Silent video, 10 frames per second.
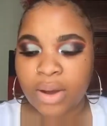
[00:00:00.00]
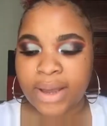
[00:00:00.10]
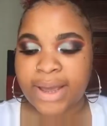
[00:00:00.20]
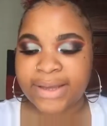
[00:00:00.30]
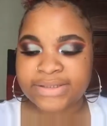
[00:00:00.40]

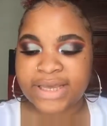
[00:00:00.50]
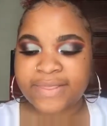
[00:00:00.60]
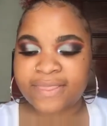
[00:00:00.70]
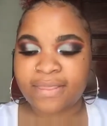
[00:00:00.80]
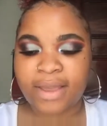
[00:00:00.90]
Okay guys,
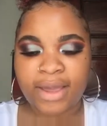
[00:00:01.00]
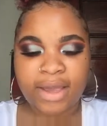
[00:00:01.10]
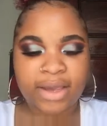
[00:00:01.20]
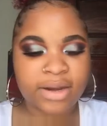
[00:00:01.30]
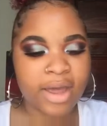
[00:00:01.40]
and
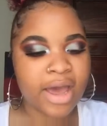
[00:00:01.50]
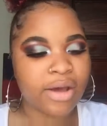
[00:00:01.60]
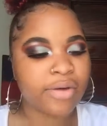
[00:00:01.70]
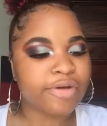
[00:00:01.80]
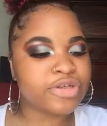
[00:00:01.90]
then I
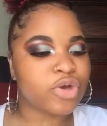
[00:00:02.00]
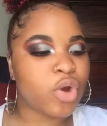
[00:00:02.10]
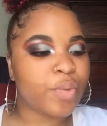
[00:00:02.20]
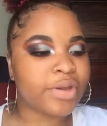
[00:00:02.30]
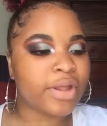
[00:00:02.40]
always
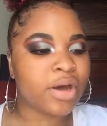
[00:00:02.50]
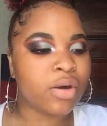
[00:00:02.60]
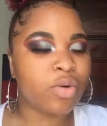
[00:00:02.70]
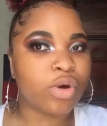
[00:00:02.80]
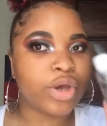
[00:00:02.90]
go with
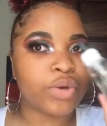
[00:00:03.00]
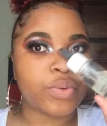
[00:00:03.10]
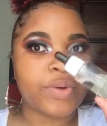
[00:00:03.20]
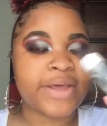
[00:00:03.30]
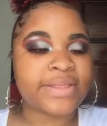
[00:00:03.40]

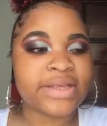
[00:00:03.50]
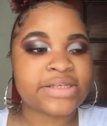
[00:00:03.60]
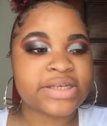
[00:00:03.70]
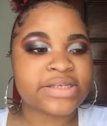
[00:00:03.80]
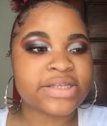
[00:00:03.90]
oil, and
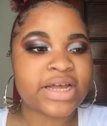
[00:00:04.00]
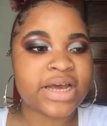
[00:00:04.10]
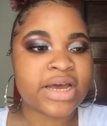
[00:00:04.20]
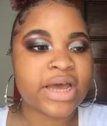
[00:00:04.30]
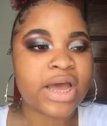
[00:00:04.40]
this is the